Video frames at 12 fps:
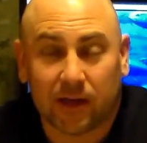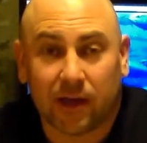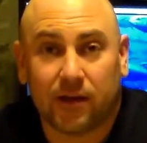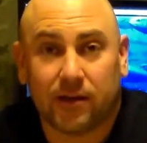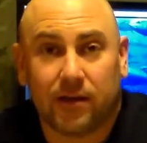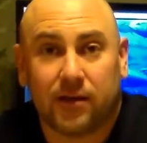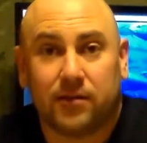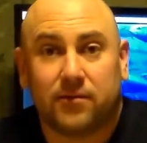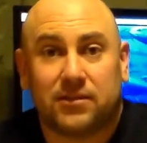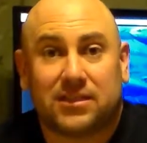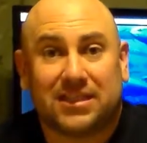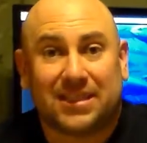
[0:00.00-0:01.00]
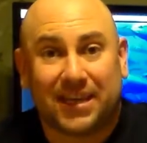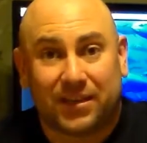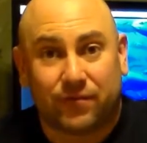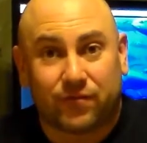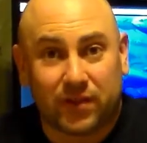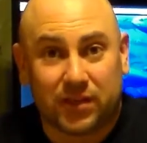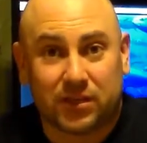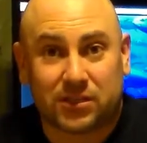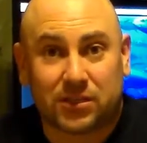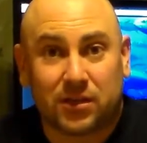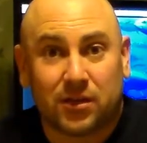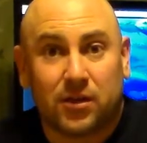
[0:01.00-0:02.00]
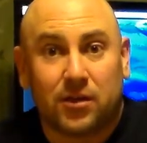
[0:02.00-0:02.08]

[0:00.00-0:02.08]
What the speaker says: and to take a fish,